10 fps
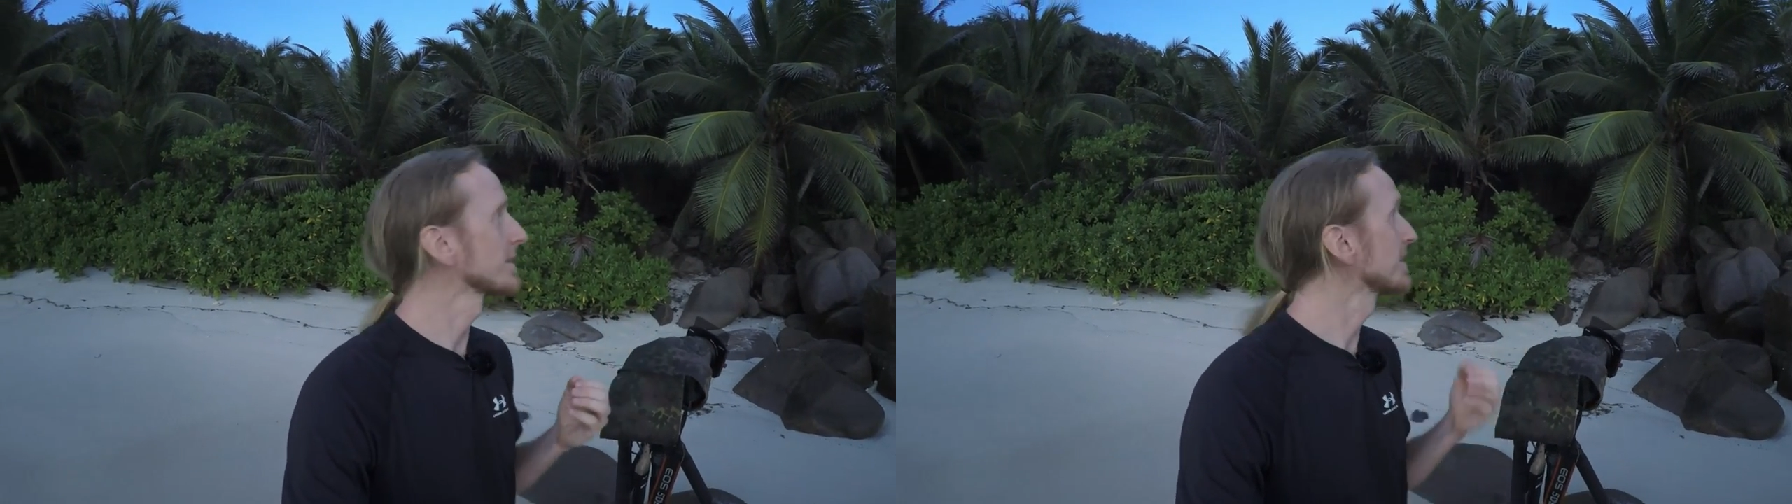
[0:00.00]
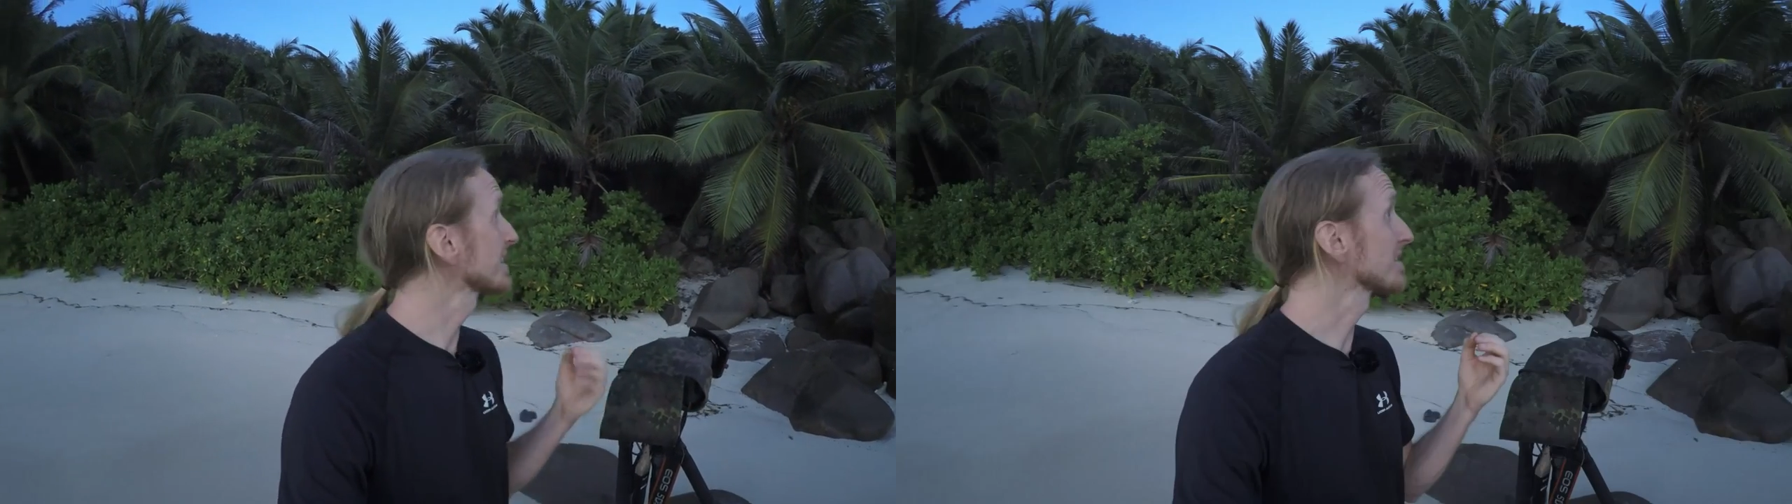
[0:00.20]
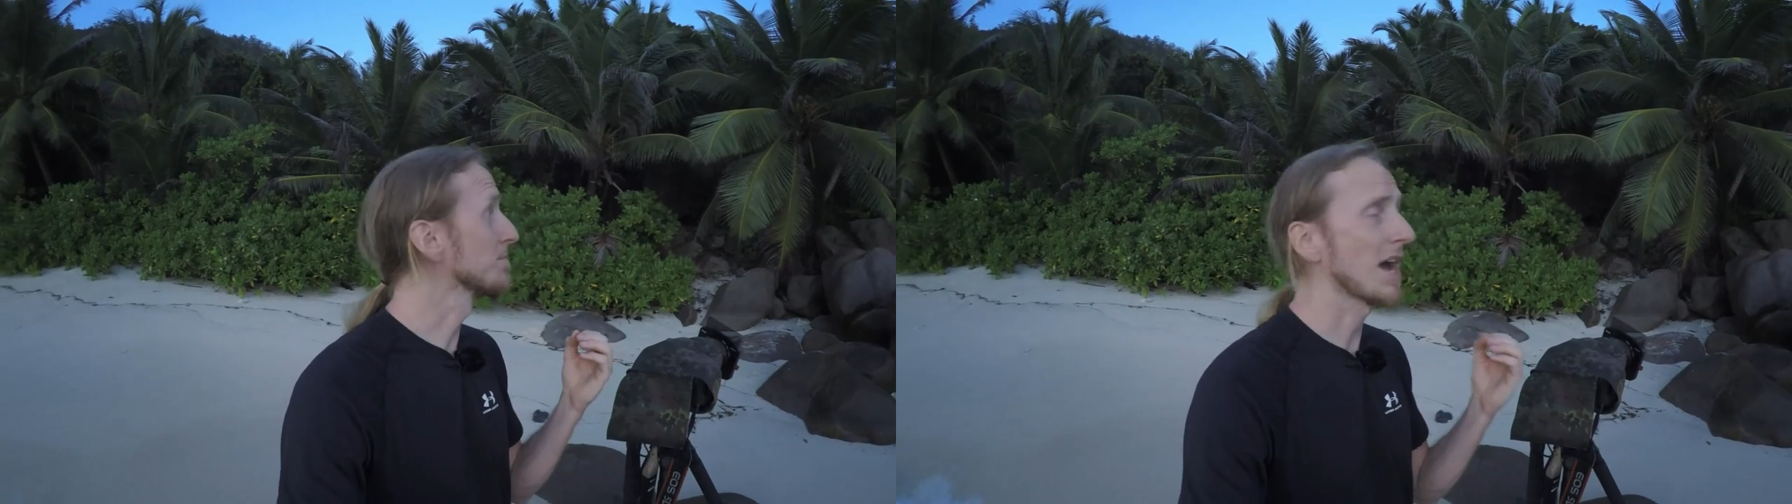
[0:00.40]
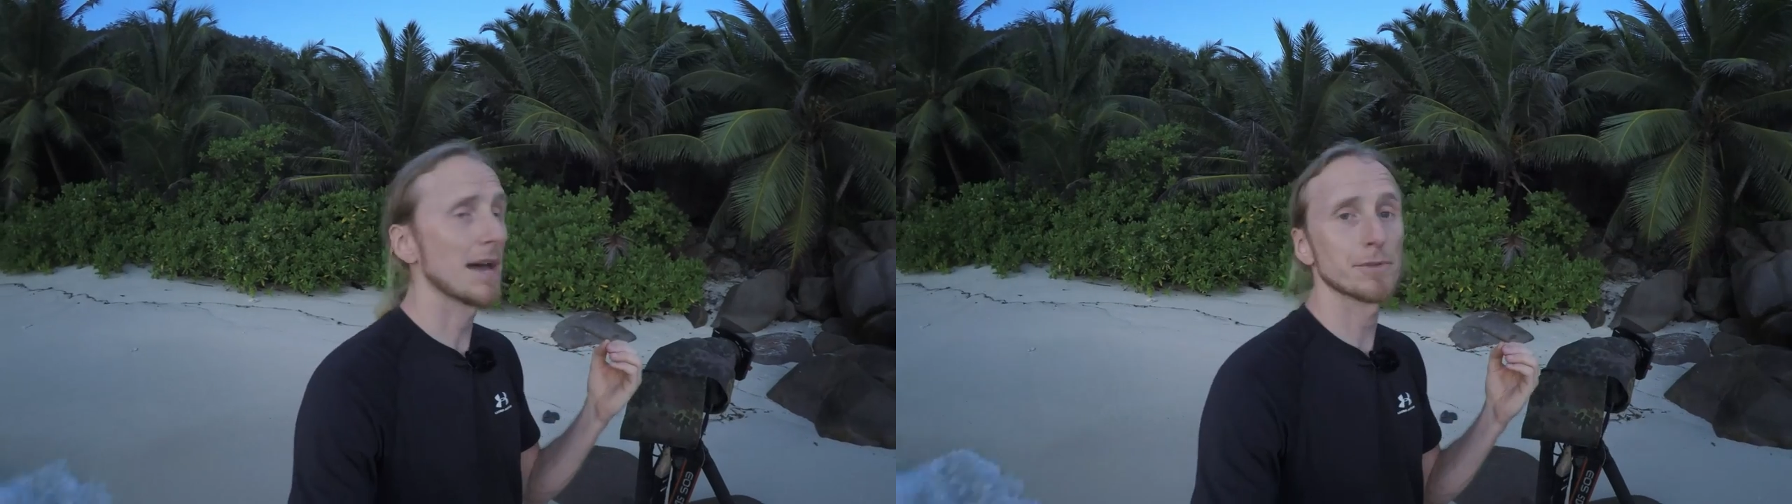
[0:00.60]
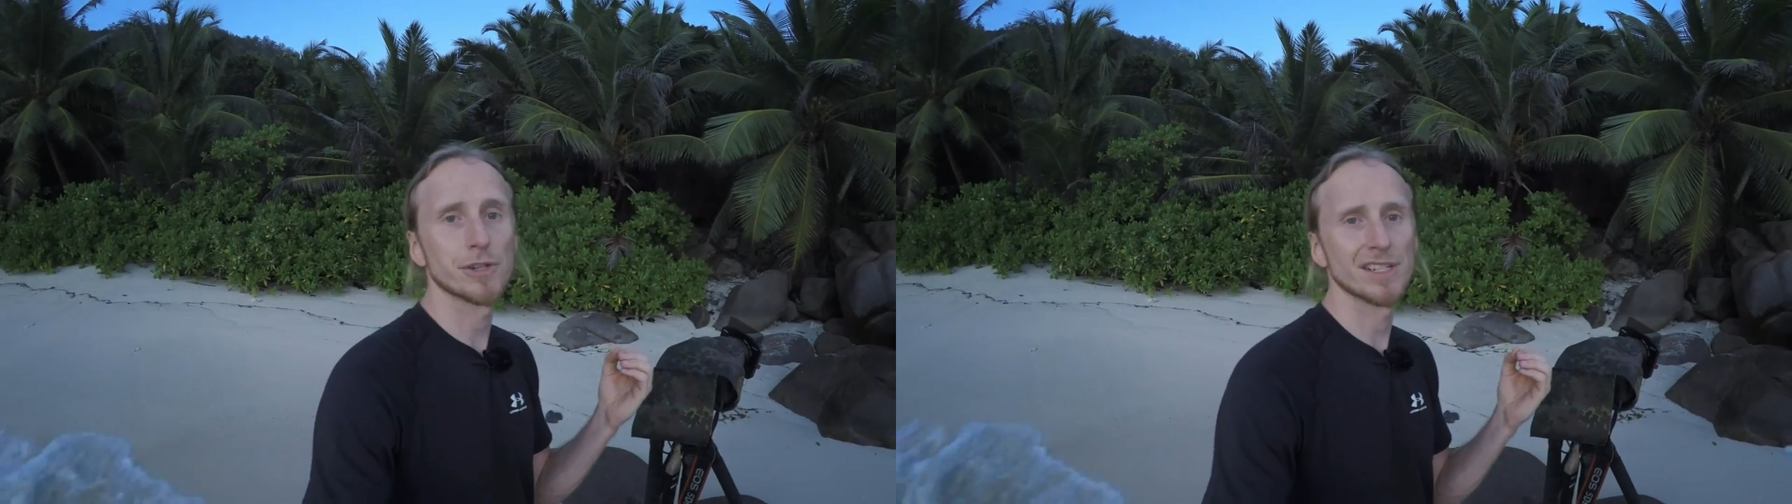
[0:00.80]
decent
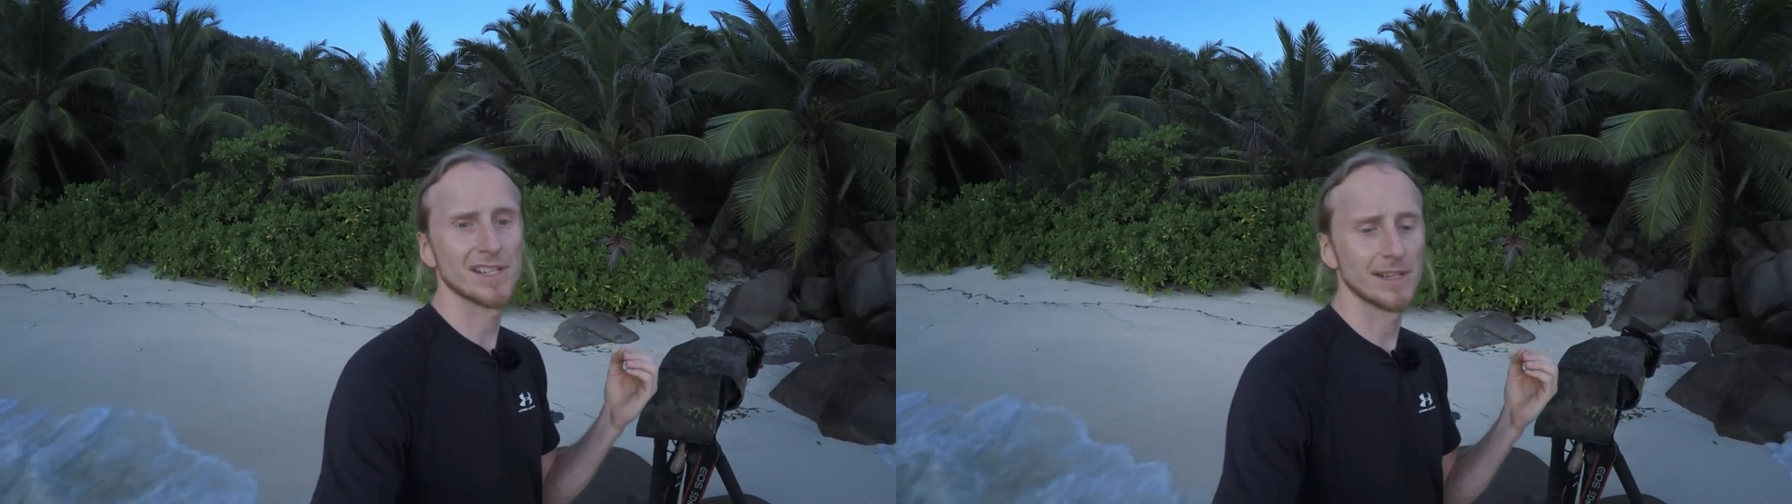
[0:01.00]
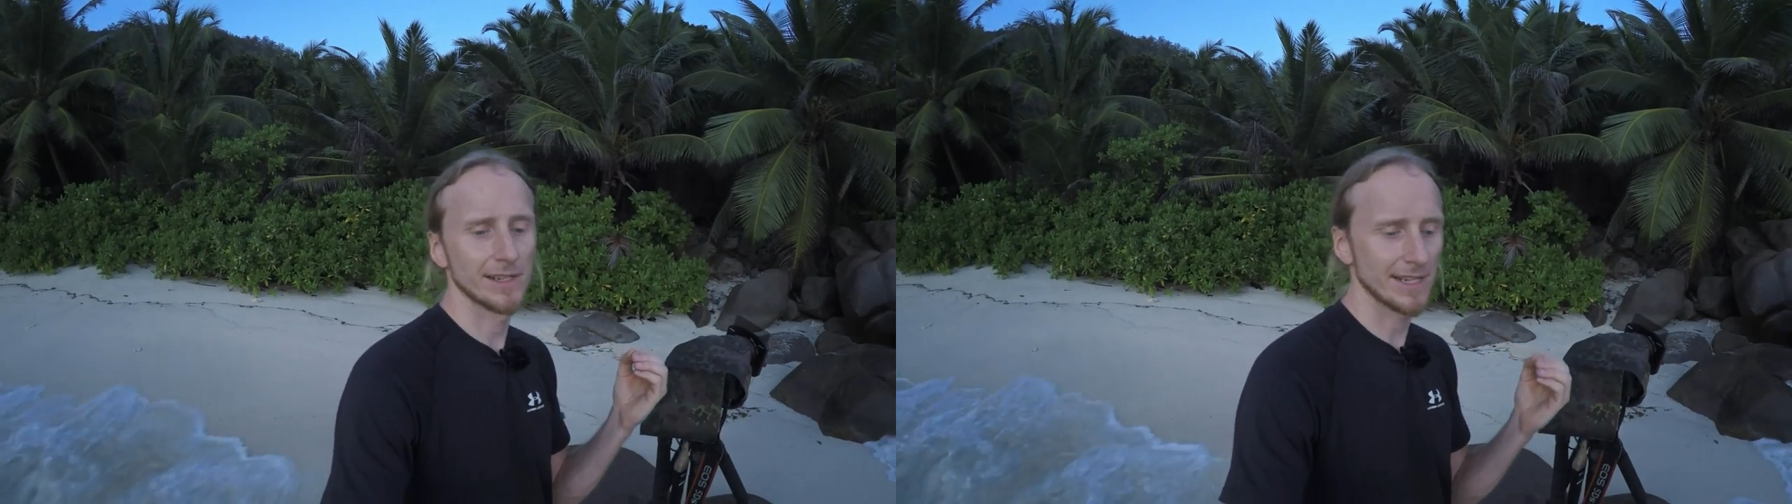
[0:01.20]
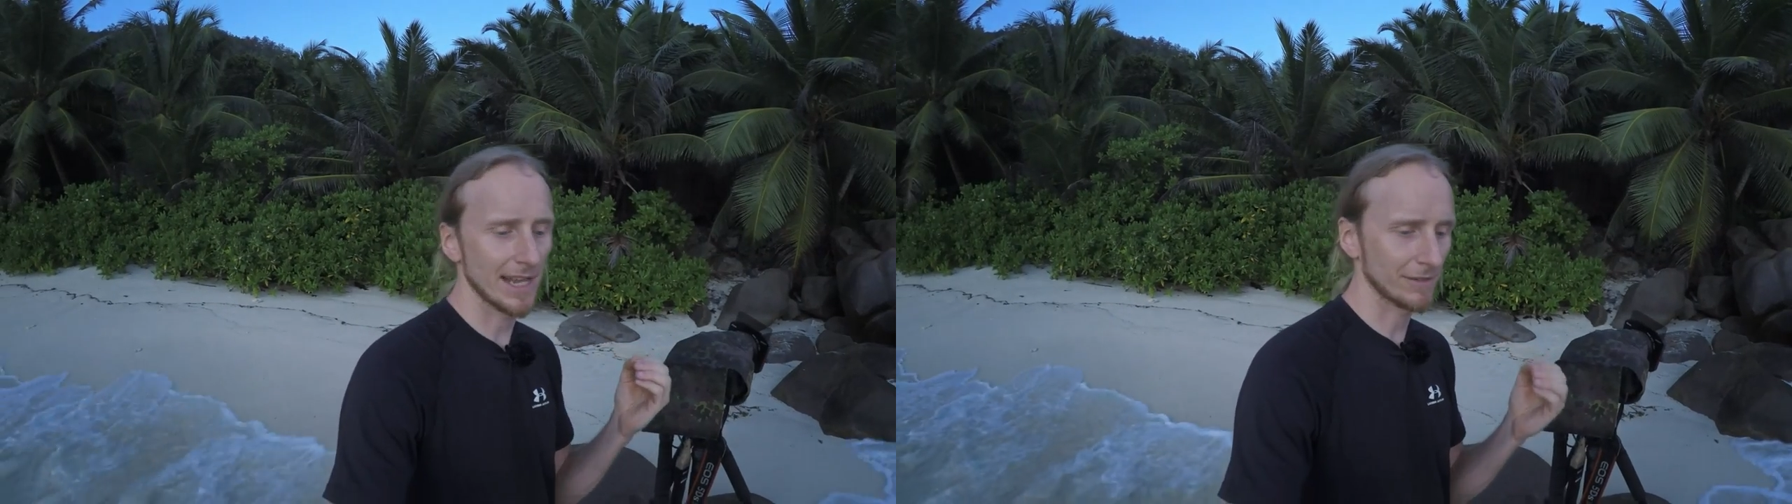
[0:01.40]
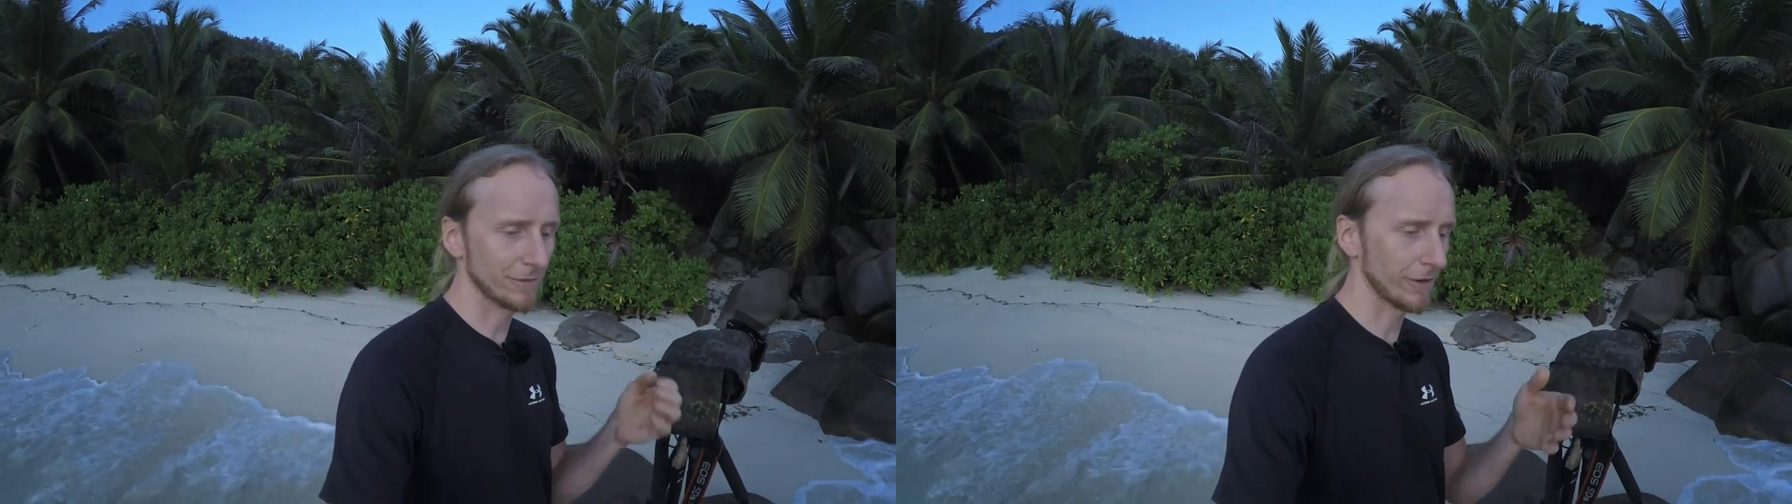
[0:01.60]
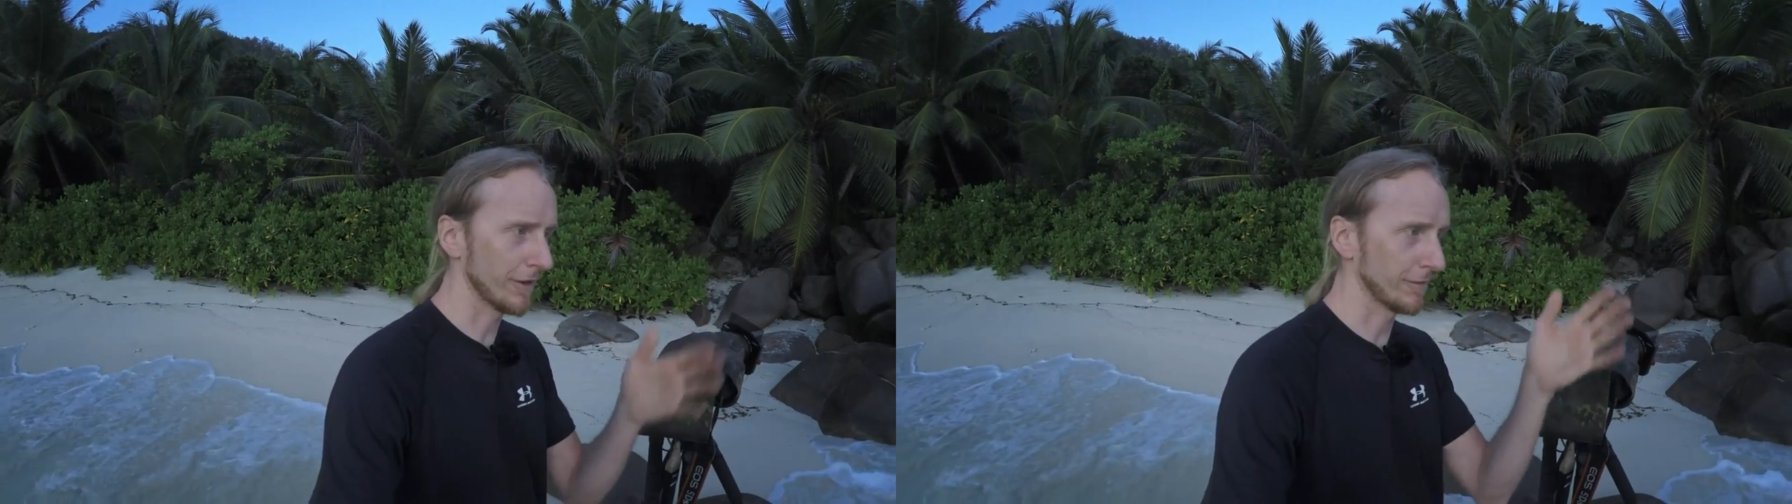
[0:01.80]
palm trees in it yet
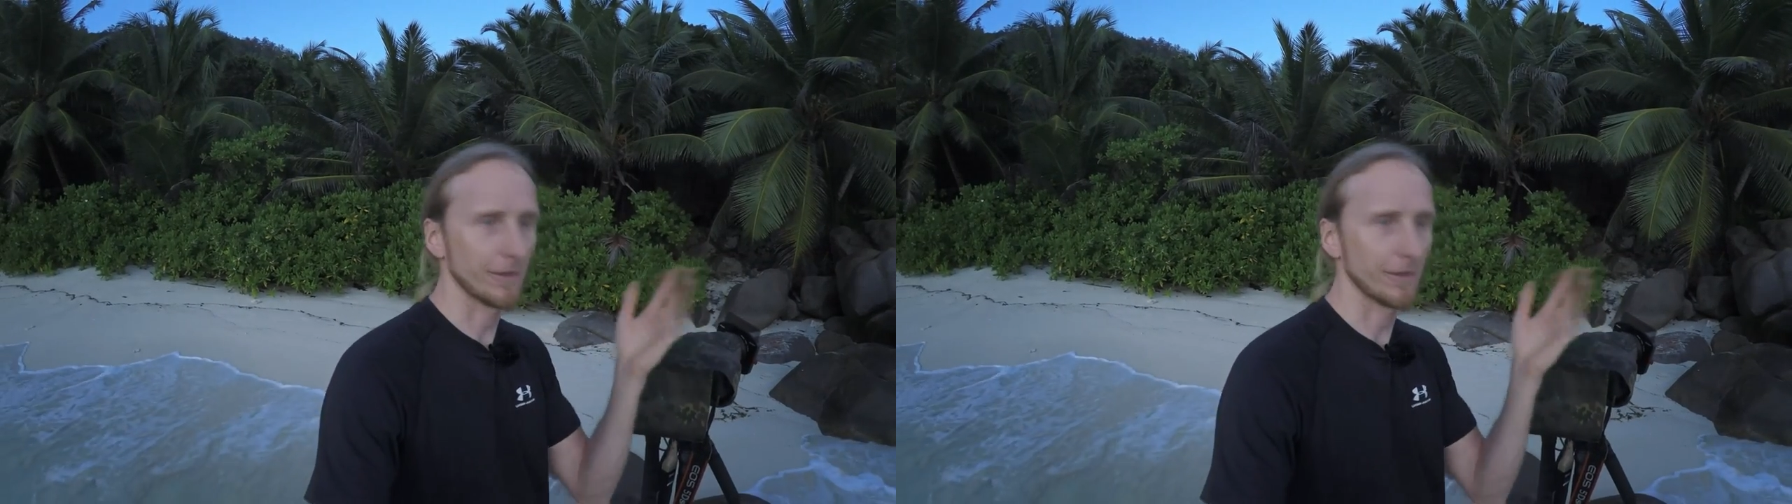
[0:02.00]
for